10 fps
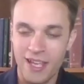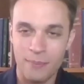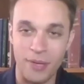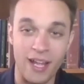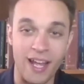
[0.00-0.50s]

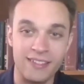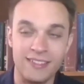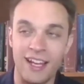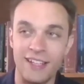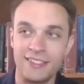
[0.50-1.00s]
But
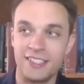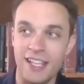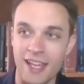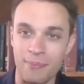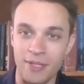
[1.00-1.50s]
I say
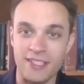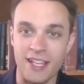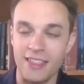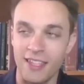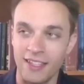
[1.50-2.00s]
that because I
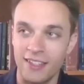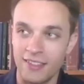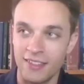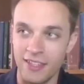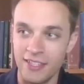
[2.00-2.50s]
think
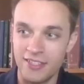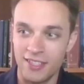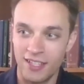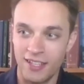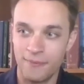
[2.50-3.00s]
this
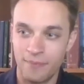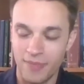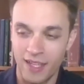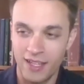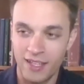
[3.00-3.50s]

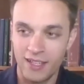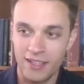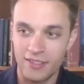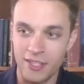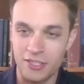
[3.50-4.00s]

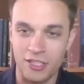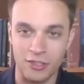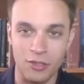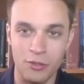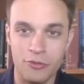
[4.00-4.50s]

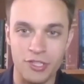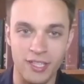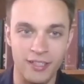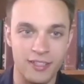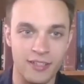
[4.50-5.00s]

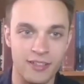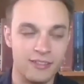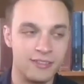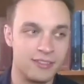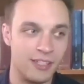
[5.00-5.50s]
conclusion to
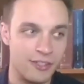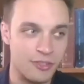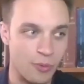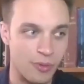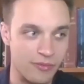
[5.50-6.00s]
the
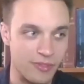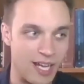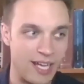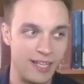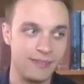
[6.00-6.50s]
story of
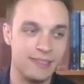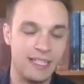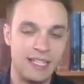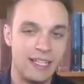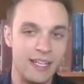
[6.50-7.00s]
God,
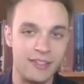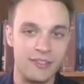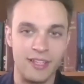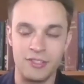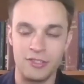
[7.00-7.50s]

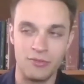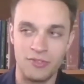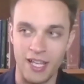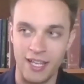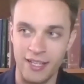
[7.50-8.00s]
as you've
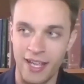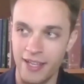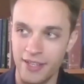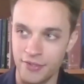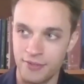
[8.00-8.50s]
said,
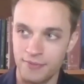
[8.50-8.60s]
has